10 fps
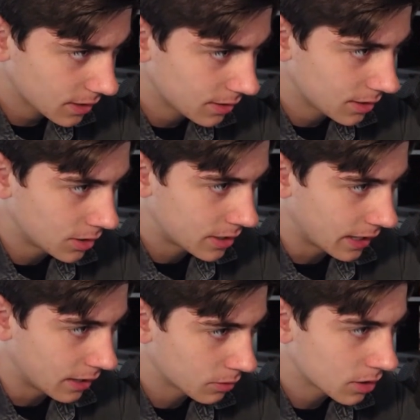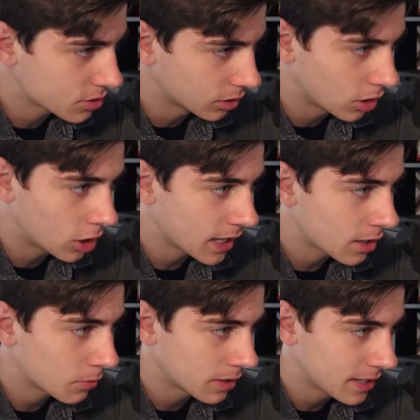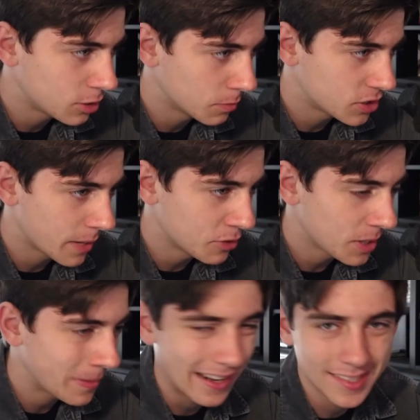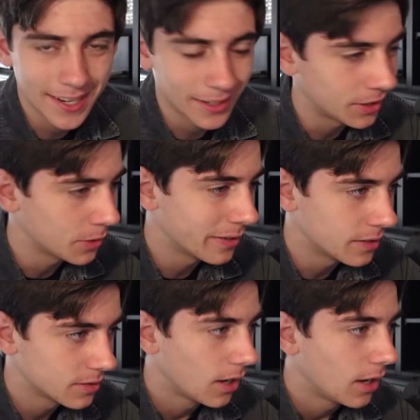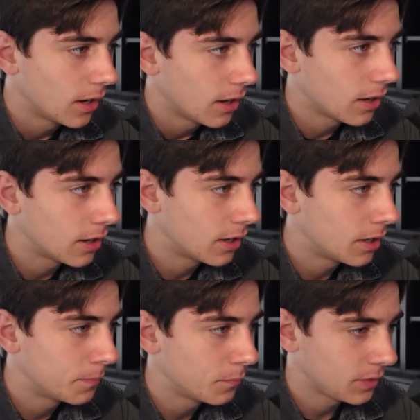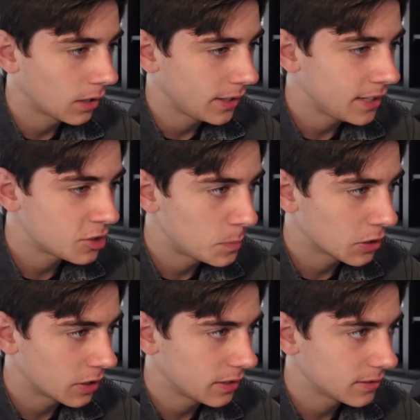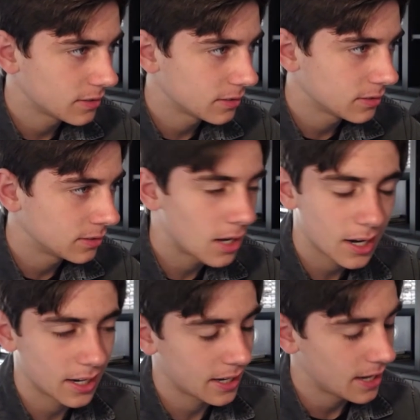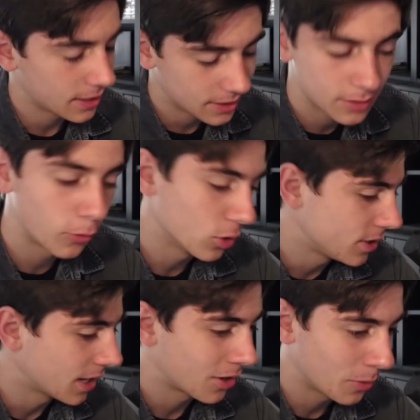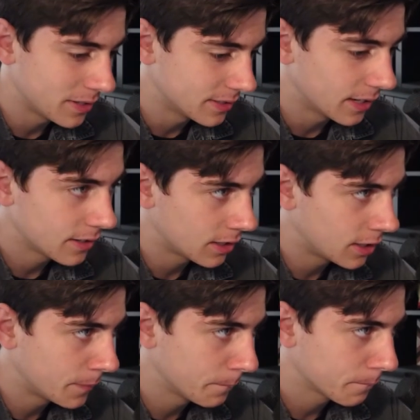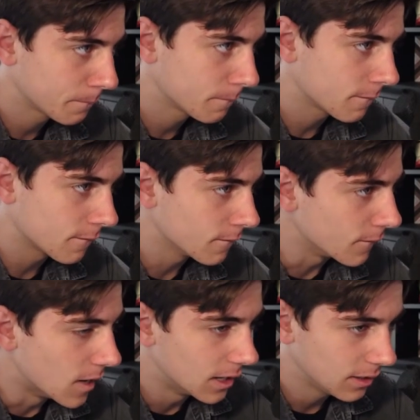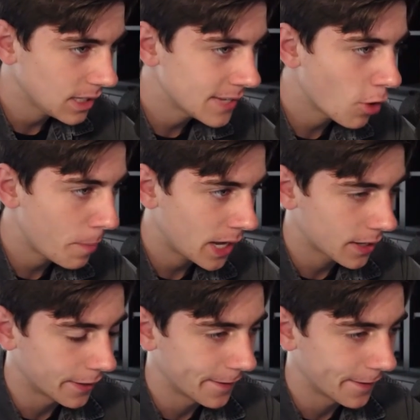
Okay, we're gonna just log. I don't want to take too much damage, and we got a cycle anyways. E-Spirit. Not gonna connect. It's 14. I don't know why I did that. Evo P.E.K.K.A.